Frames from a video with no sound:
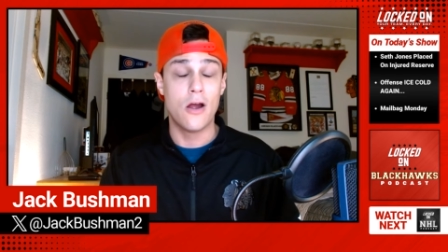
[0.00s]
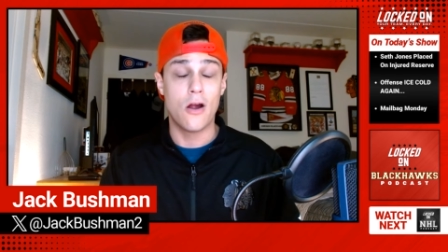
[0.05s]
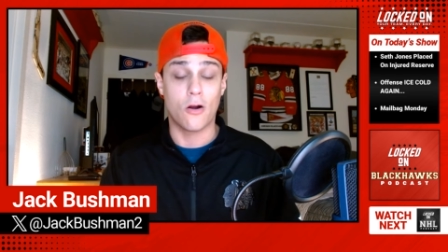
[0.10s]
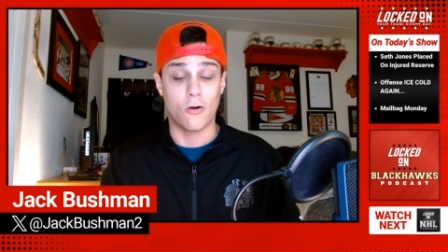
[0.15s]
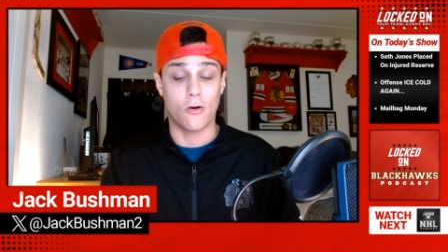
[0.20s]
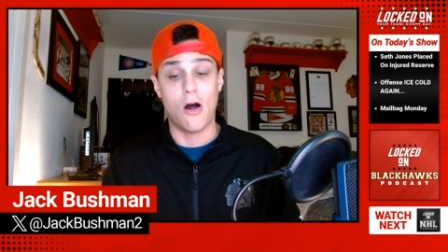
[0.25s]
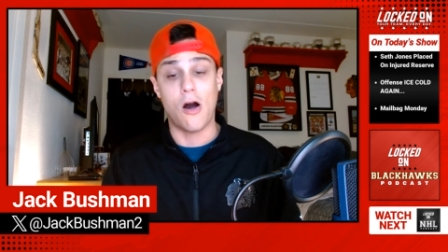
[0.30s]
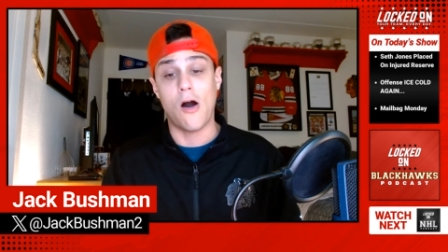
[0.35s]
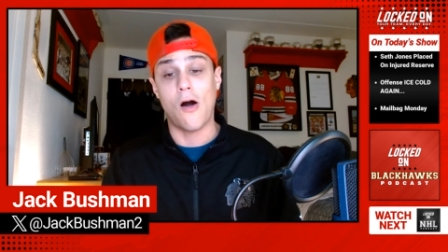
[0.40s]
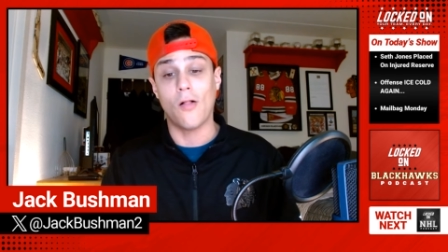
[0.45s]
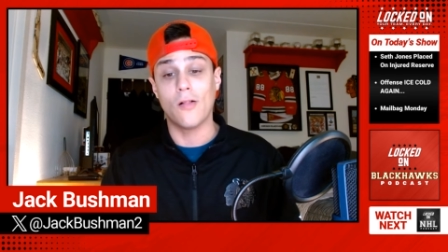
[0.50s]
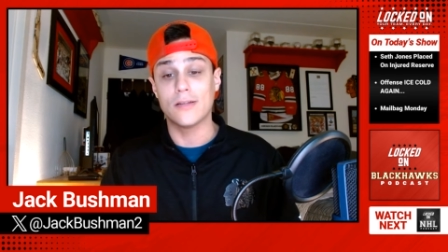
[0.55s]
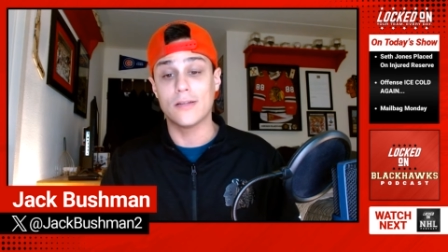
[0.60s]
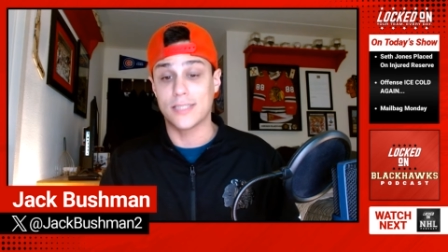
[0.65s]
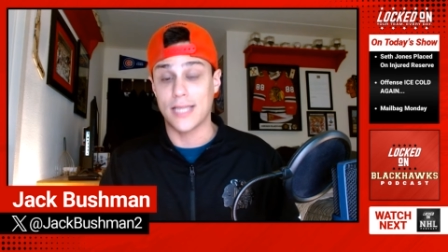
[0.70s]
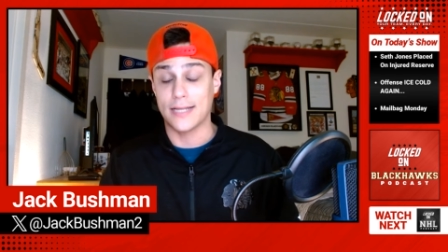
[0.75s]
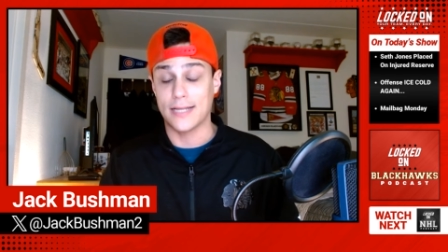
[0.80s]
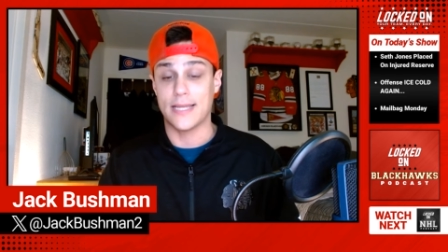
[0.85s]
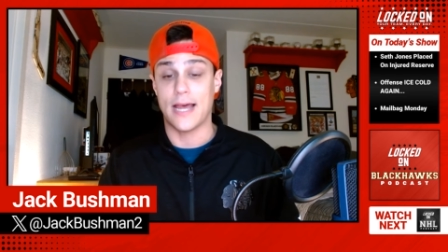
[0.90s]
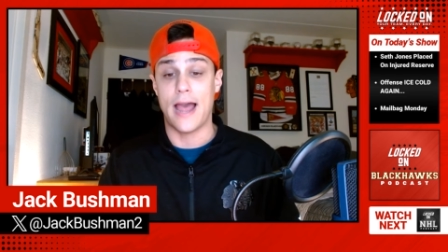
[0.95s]
are all
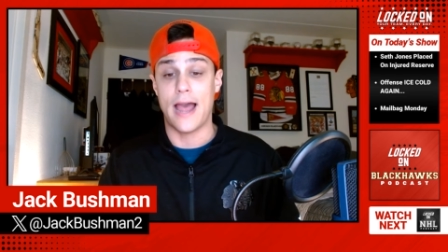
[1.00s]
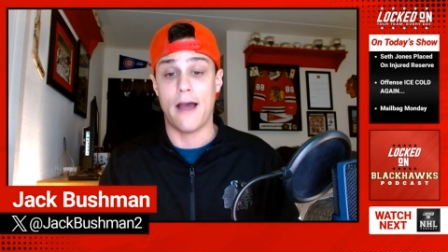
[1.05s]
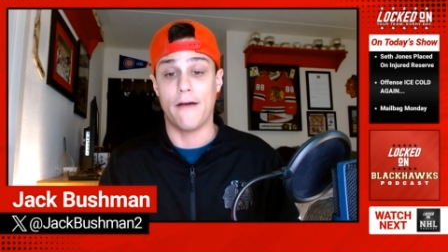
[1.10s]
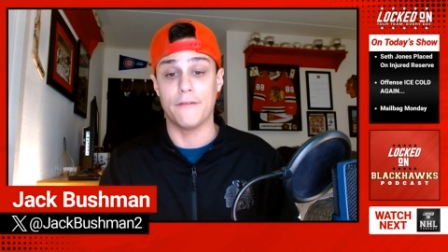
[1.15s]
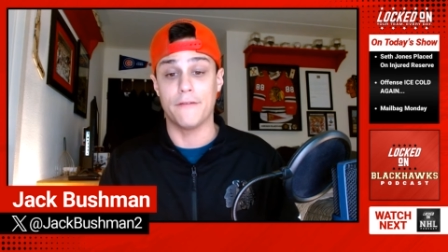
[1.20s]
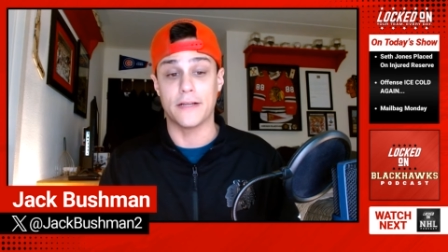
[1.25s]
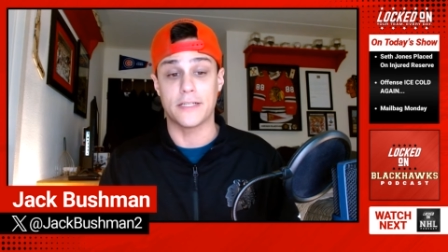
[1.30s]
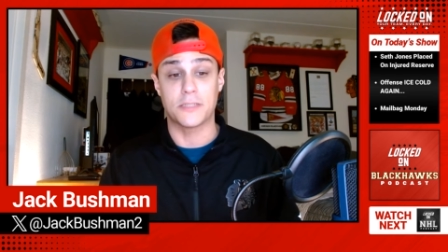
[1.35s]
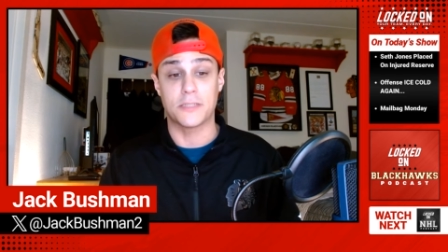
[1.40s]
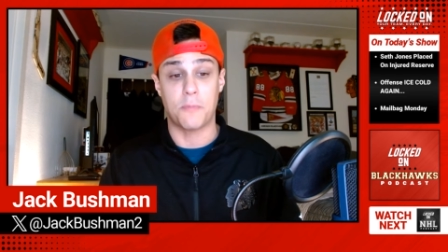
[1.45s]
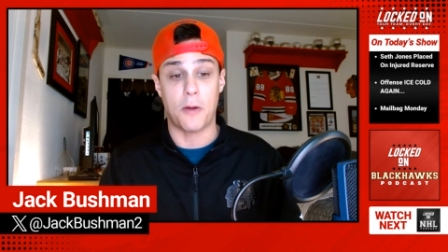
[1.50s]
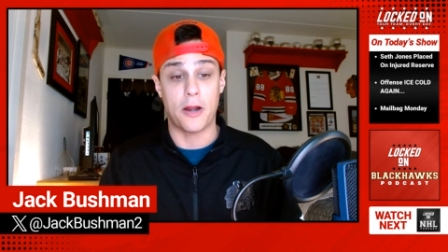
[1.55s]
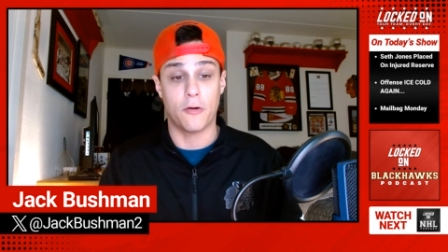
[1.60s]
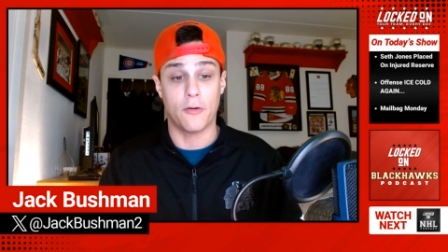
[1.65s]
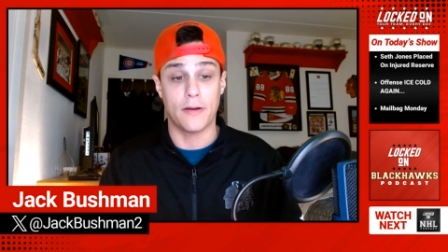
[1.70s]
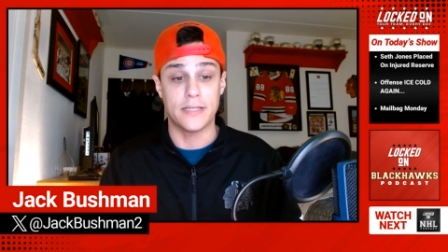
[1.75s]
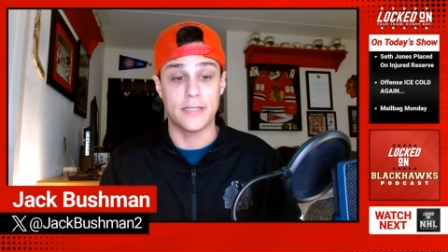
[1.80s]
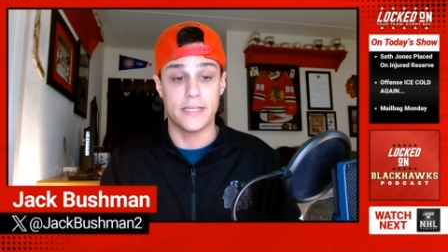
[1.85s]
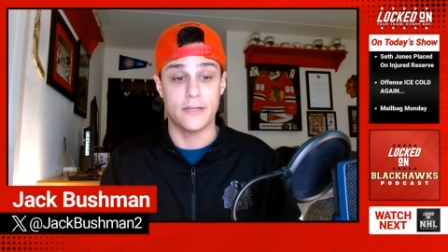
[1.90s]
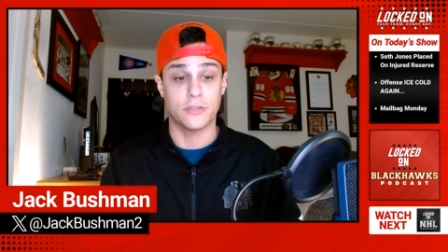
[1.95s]
set to have
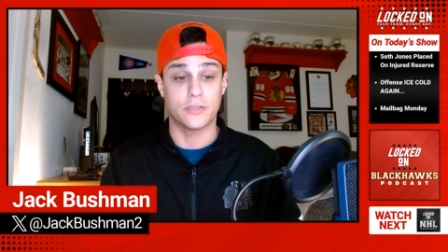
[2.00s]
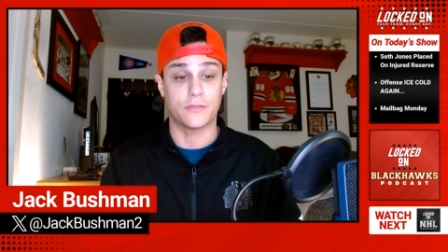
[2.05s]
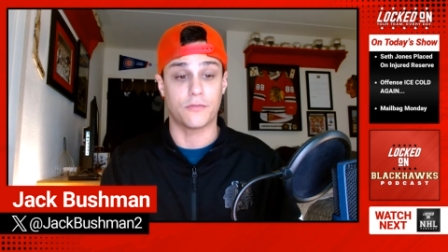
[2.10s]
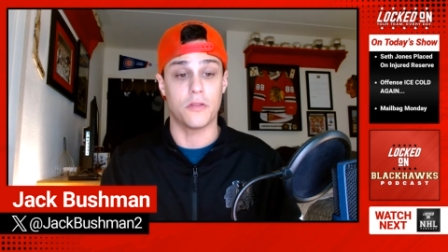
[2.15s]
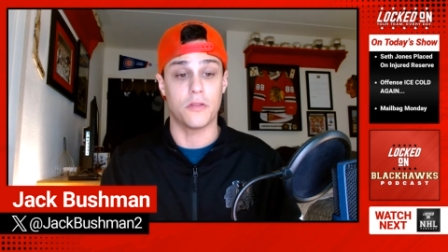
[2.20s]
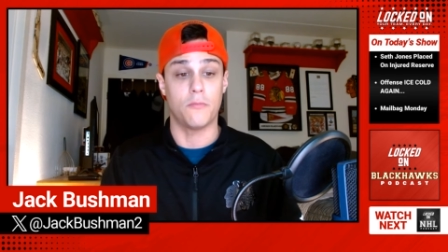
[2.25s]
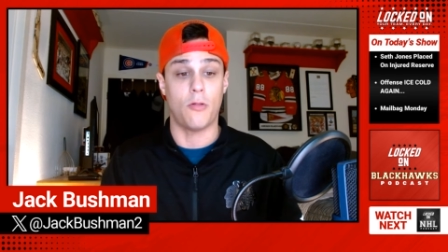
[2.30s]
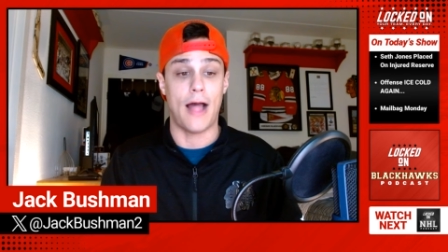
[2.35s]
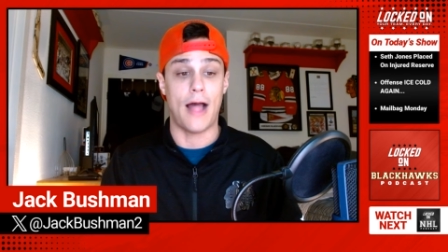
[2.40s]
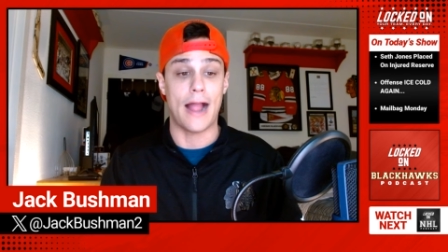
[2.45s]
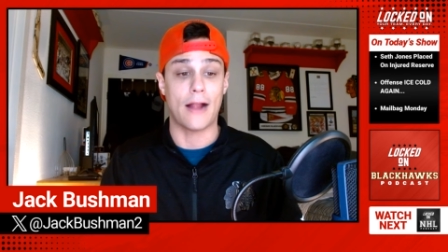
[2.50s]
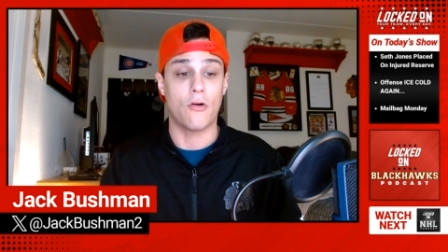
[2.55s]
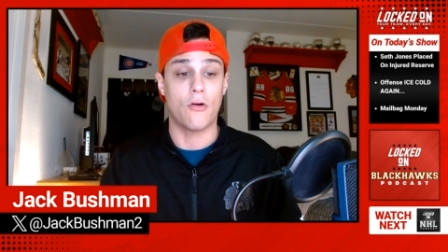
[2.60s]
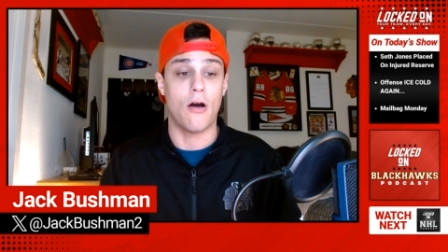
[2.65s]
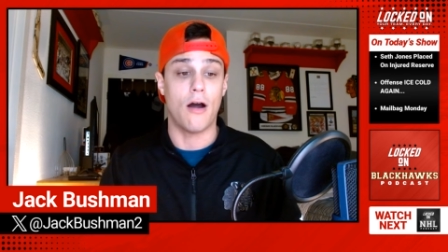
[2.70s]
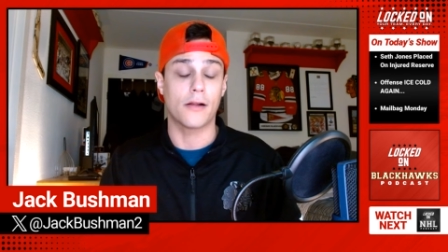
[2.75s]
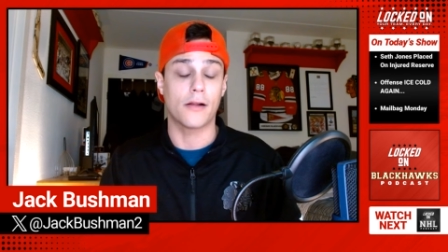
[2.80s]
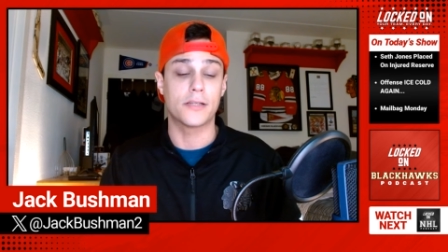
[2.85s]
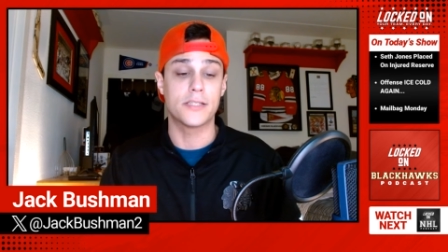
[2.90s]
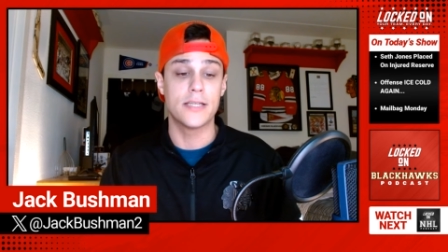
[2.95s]
expiring deals for the
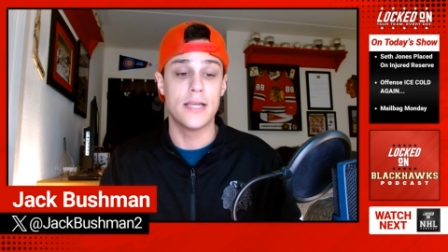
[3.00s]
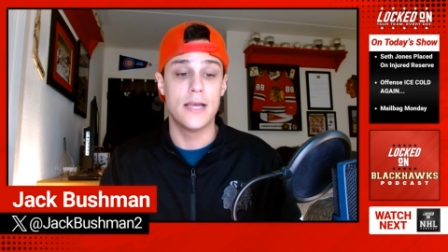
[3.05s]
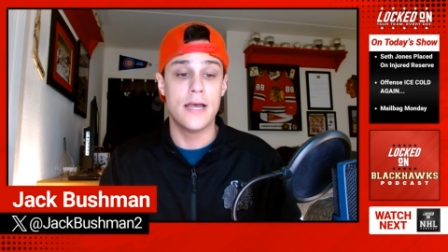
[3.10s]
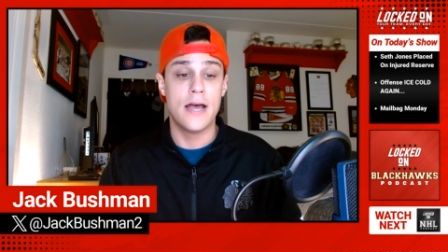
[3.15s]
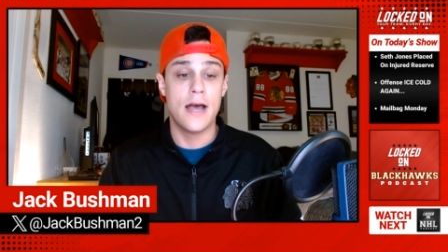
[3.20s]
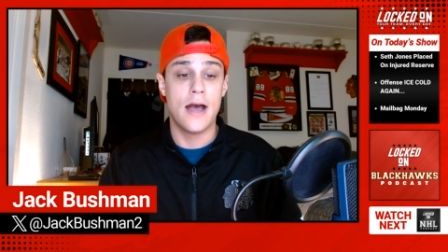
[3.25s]
Blackhawks.